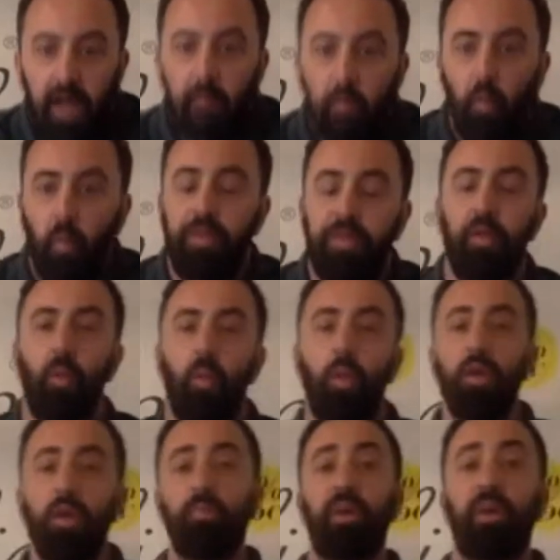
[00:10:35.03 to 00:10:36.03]
With the
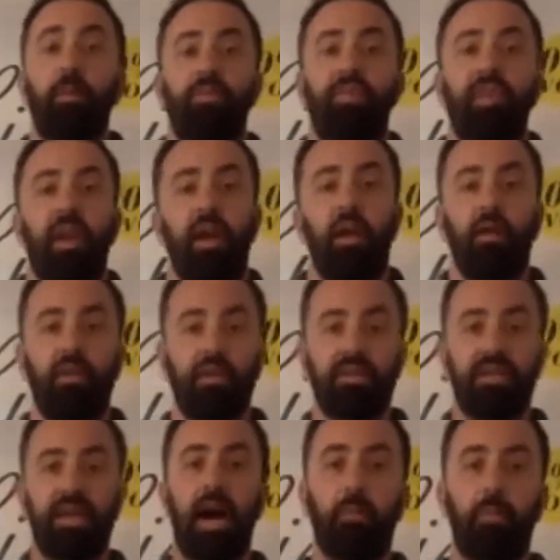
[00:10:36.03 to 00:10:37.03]
wood prep there, the
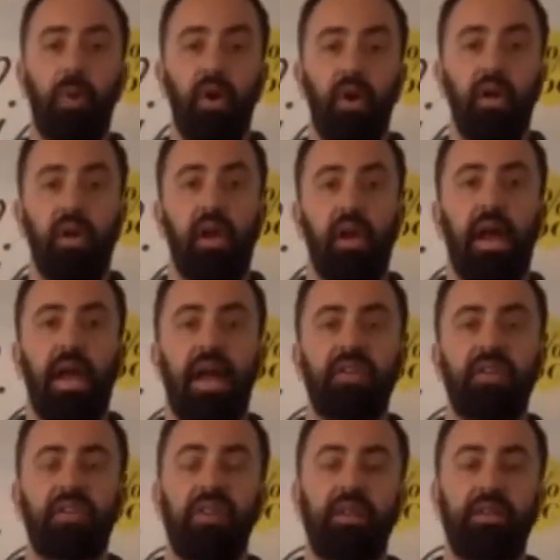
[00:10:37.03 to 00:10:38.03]
top part, I
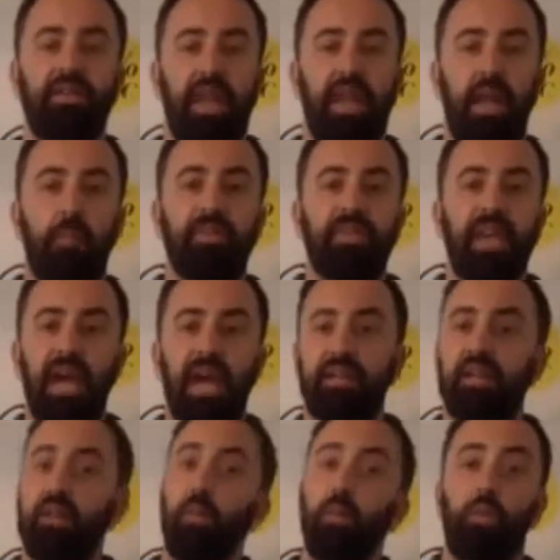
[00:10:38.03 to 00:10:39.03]
actually damp
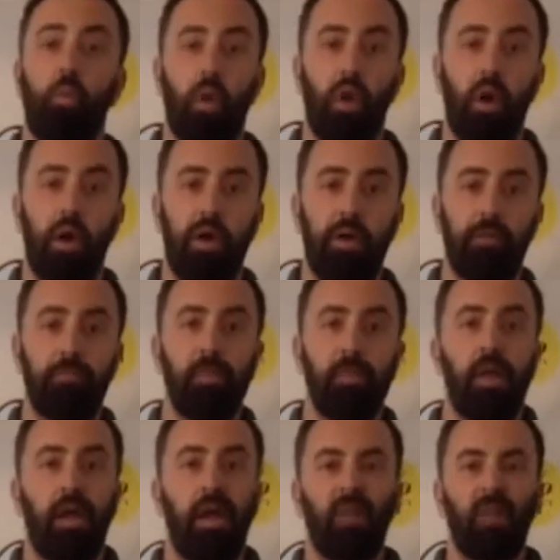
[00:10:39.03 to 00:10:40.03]
tacked it with water
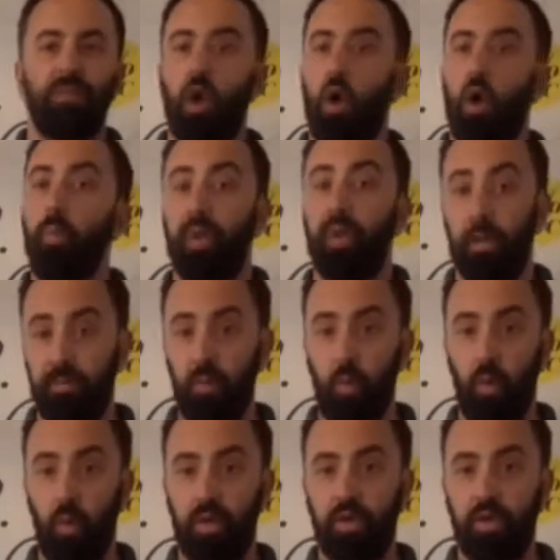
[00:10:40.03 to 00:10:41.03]
to open up the
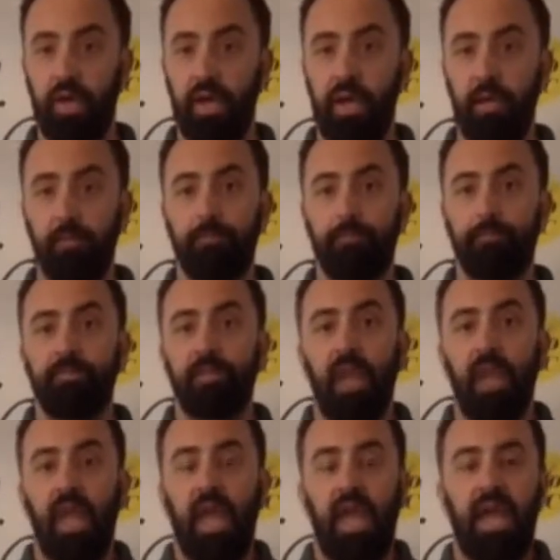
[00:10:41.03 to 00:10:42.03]
wood grain.
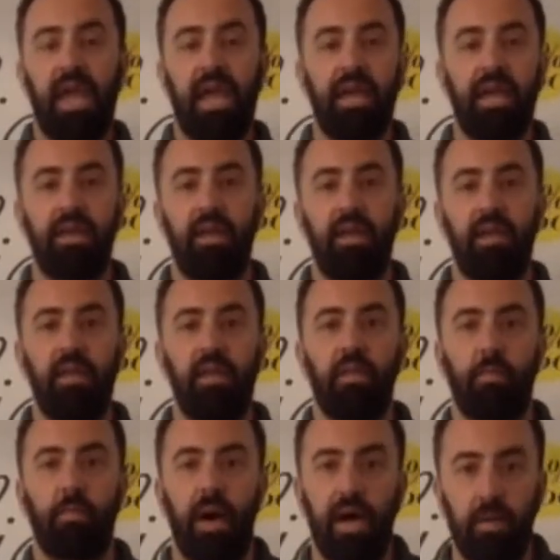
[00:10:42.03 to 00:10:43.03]
And
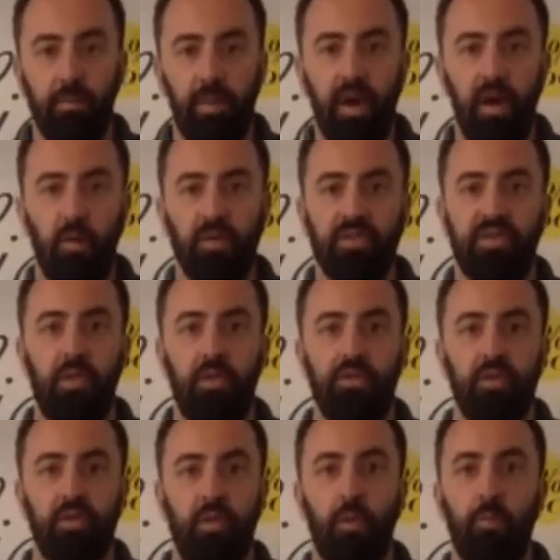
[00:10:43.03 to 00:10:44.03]
the bottom part was,
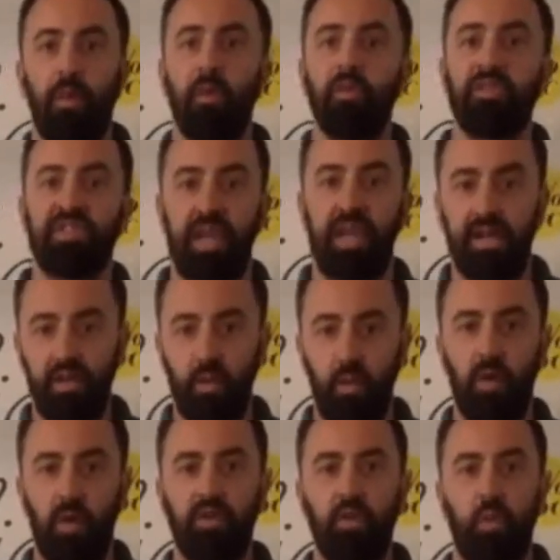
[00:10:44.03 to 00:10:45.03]
so they're both sanded to
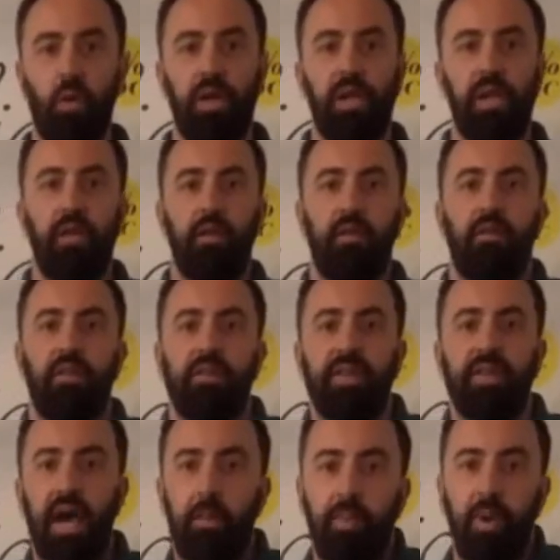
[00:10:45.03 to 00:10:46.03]
120. The
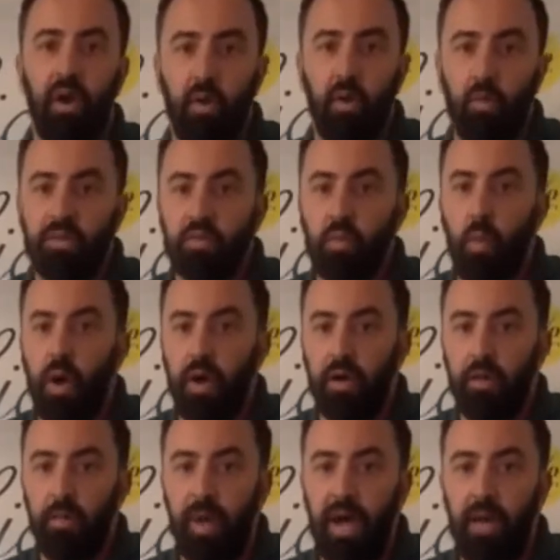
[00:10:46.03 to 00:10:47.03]
top part was
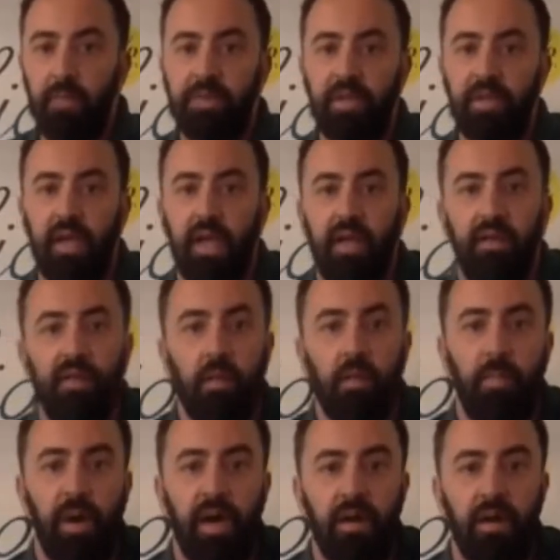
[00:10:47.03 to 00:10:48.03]
water popped, and then the
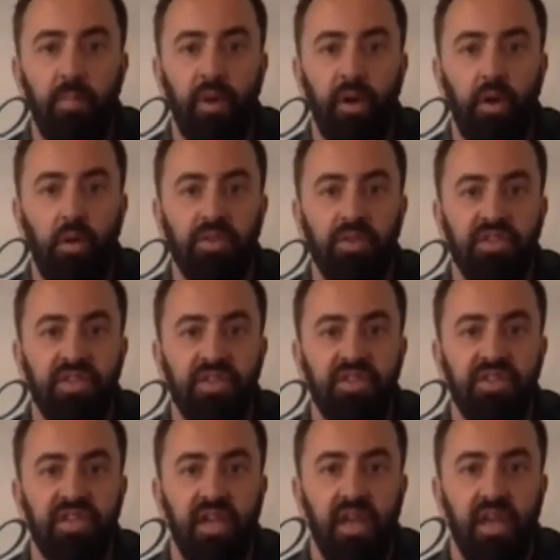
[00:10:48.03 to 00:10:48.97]
bottom part was just